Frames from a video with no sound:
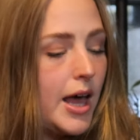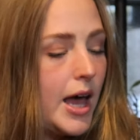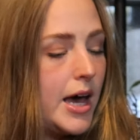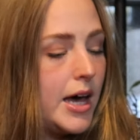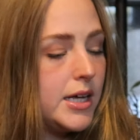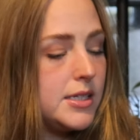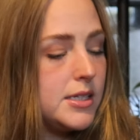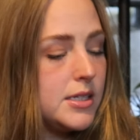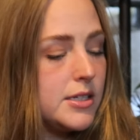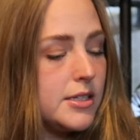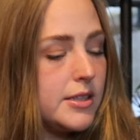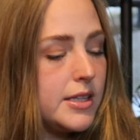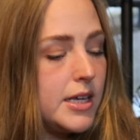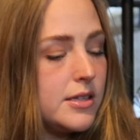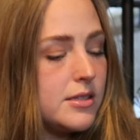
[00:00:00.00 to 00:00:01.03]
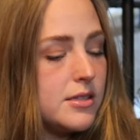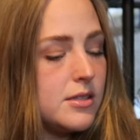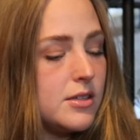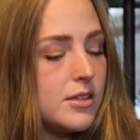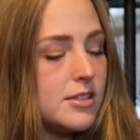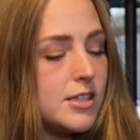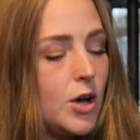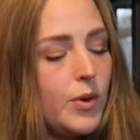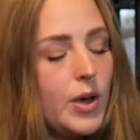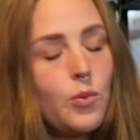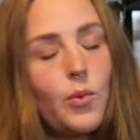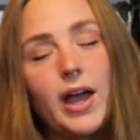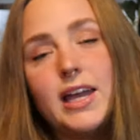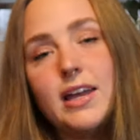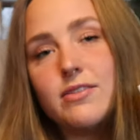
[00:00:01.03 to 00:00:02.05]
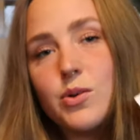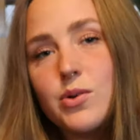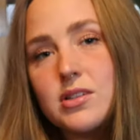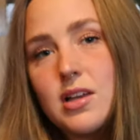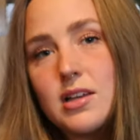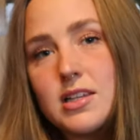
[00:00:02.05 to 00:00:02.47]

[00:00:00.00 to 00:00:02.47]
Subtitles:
and this Selway White, even though it